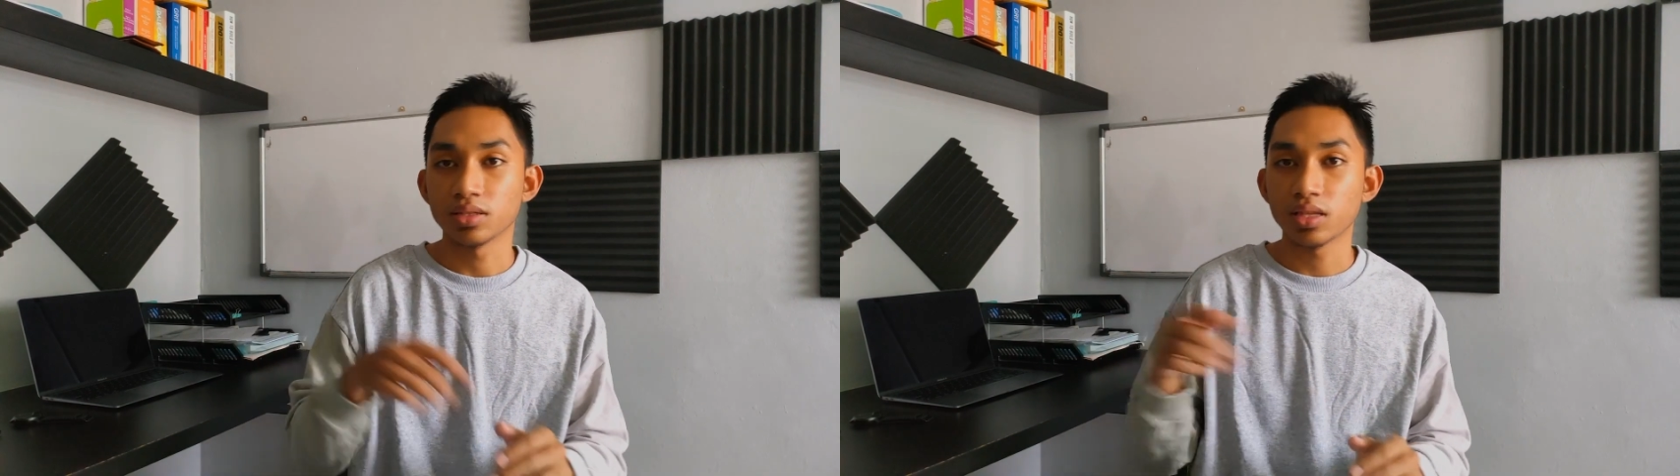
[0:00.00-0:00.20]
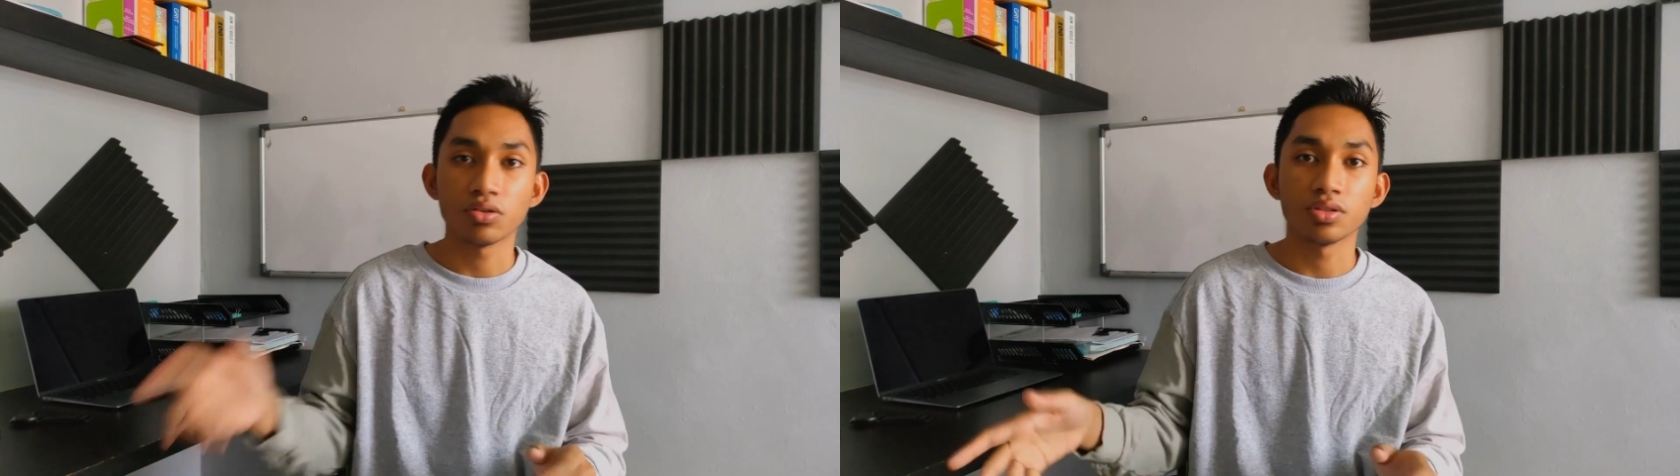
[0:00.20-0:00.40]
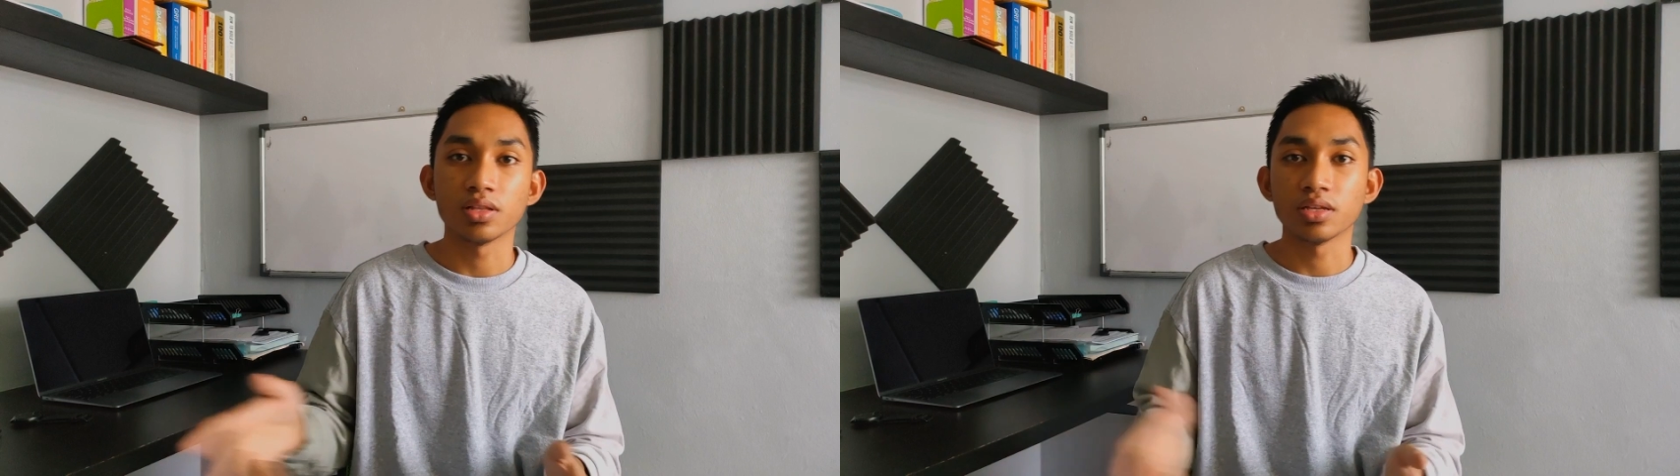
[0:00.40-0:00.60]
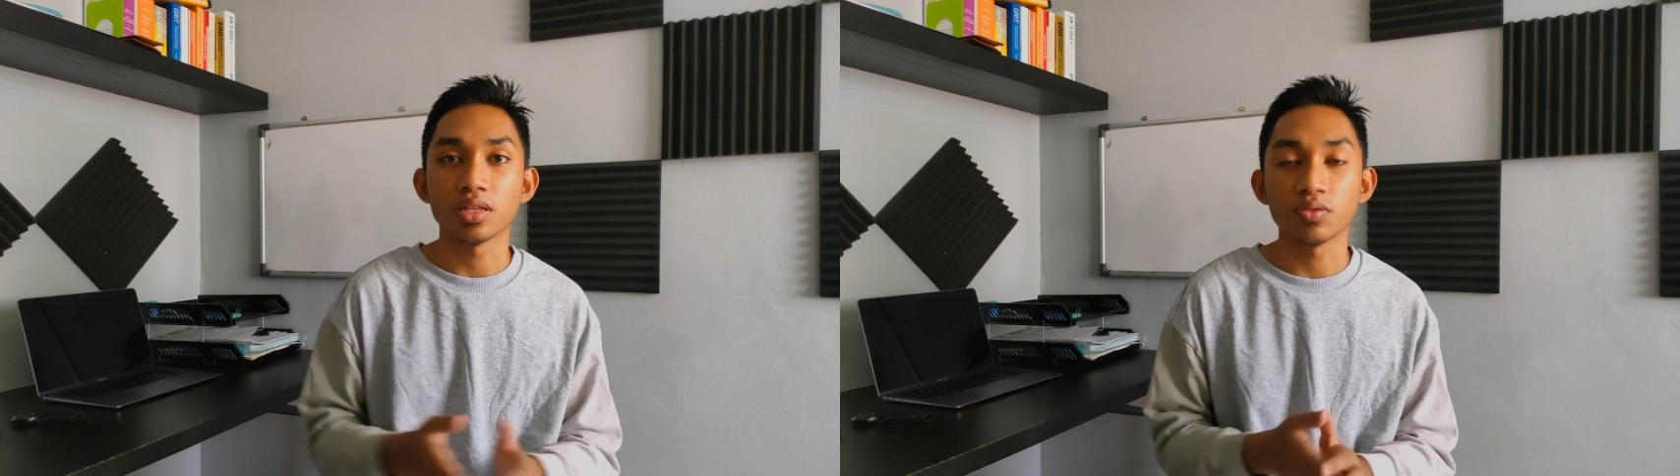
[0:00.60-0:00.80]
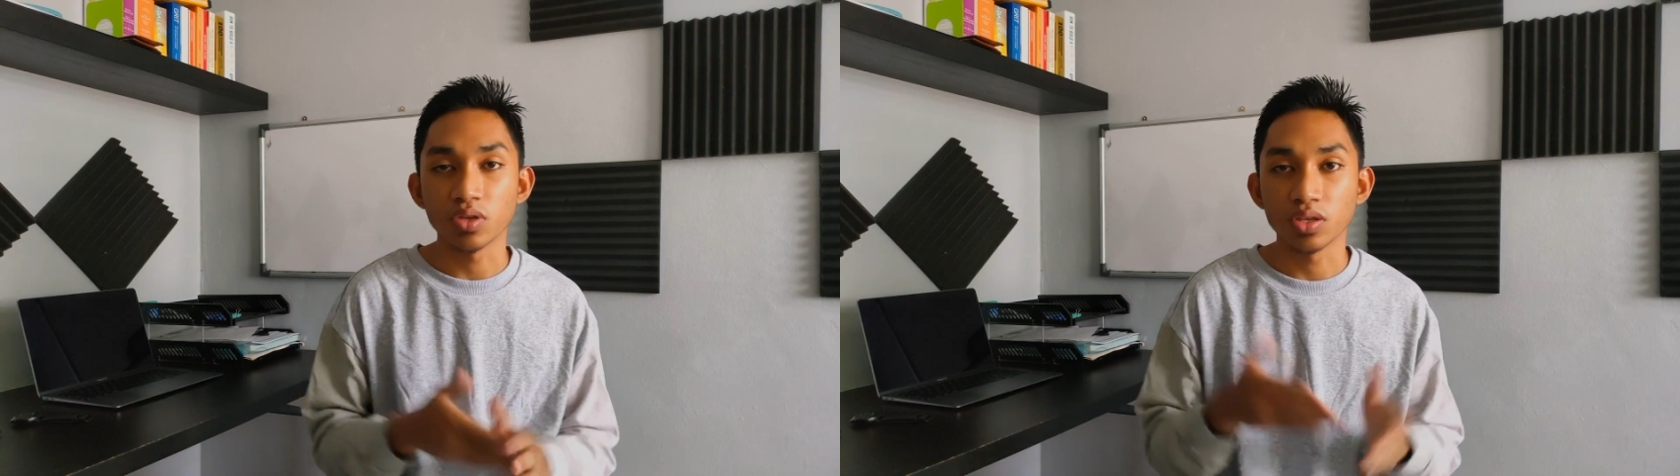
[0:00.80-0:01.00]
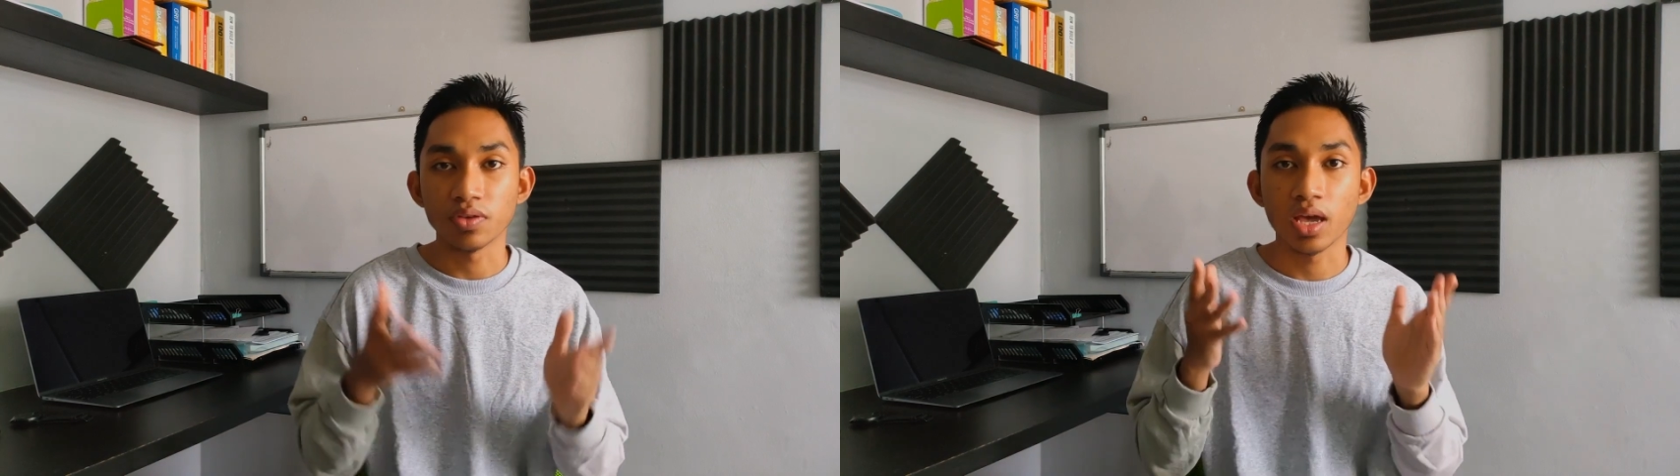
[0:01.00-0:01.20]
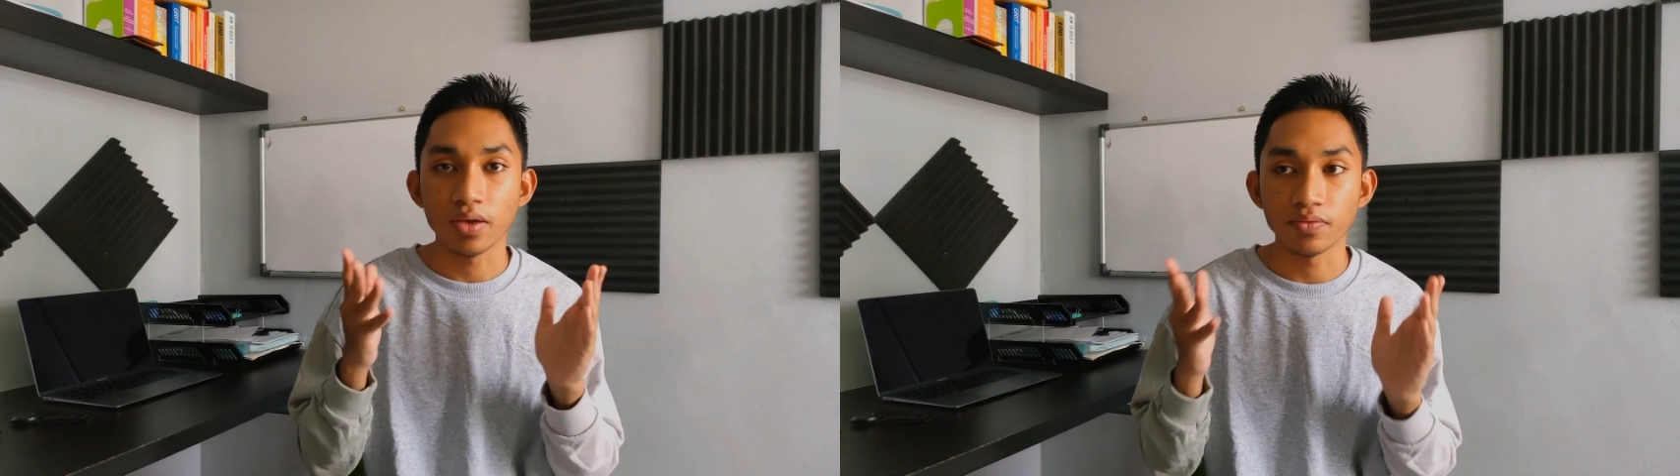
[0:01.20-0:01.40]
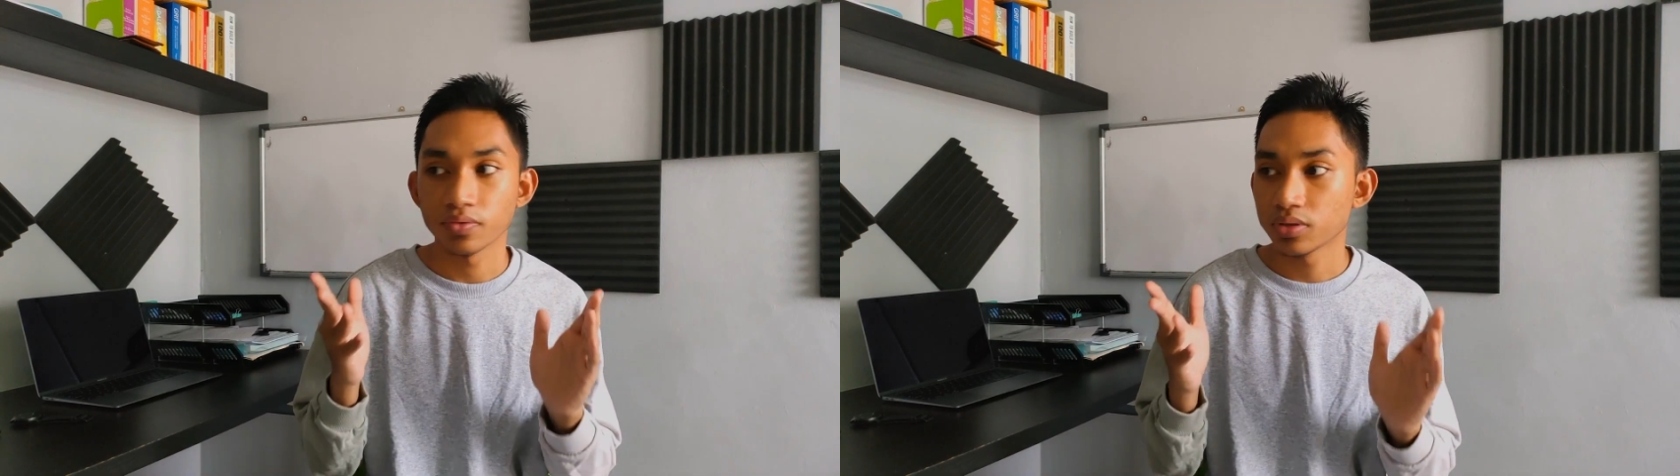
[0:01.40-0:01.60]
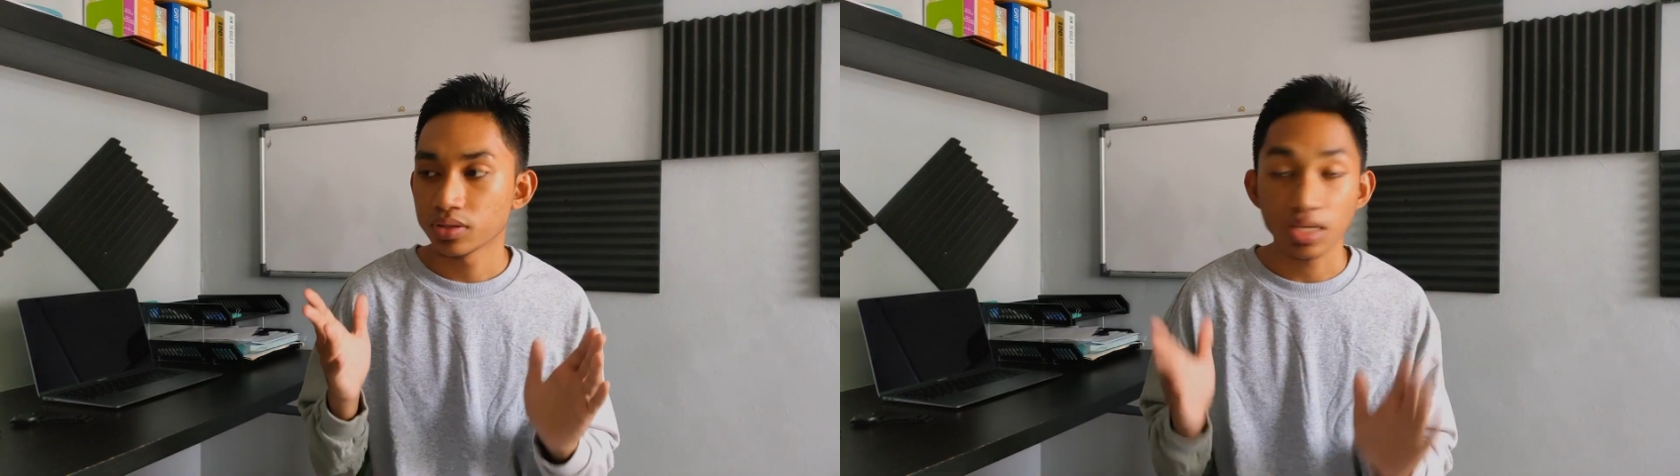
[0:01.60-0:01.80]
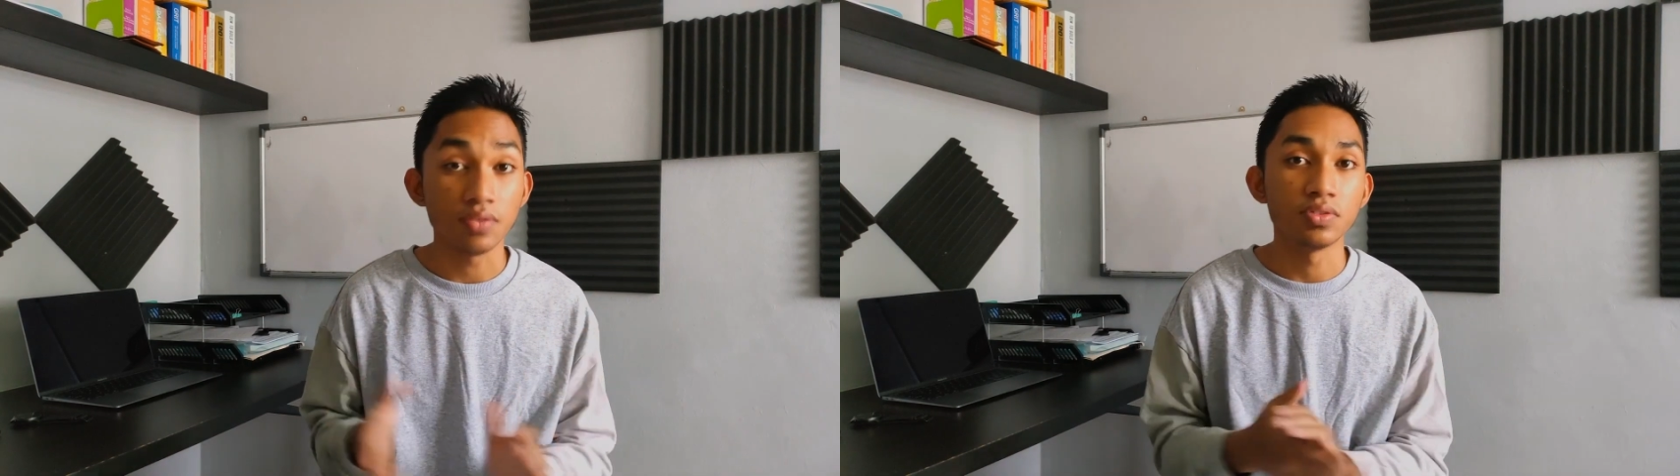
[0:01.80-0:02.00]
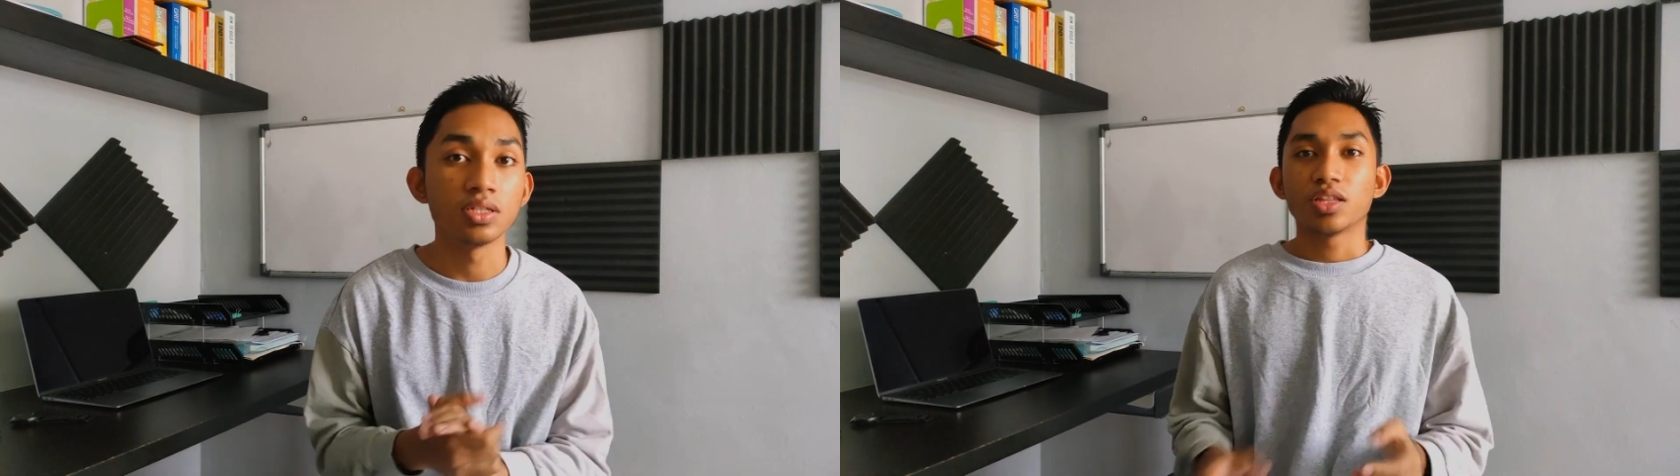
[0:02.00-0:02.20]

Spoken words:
click on the link that we have saved.